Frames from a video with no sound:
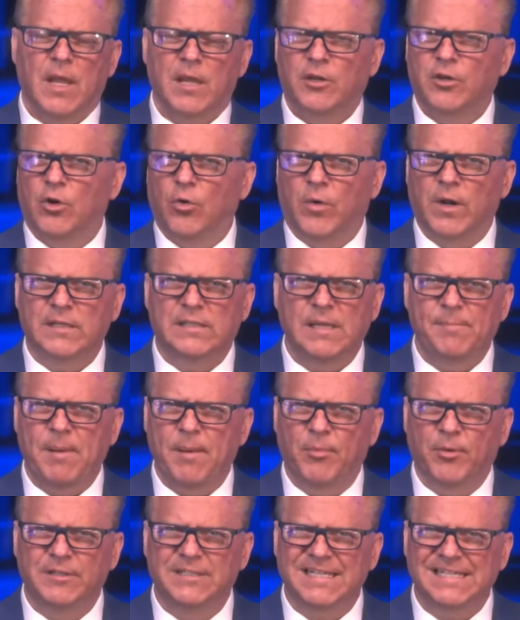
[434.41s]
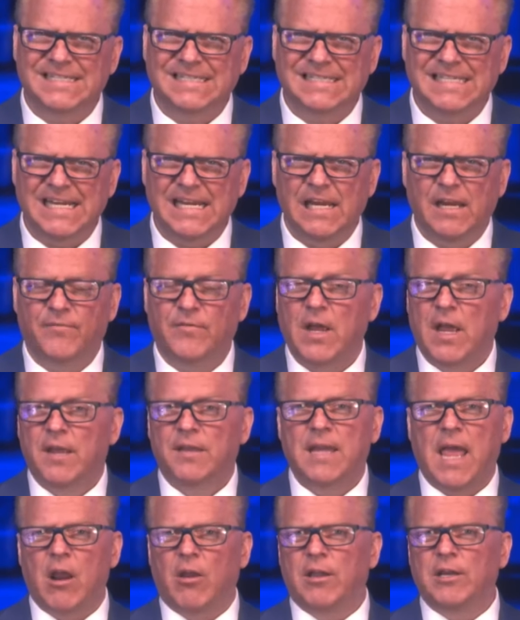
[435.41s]
You don't want to see people deceived.
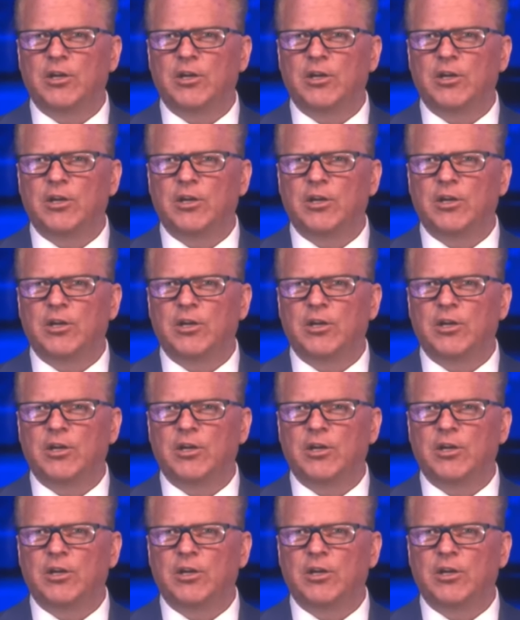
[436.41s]
Not only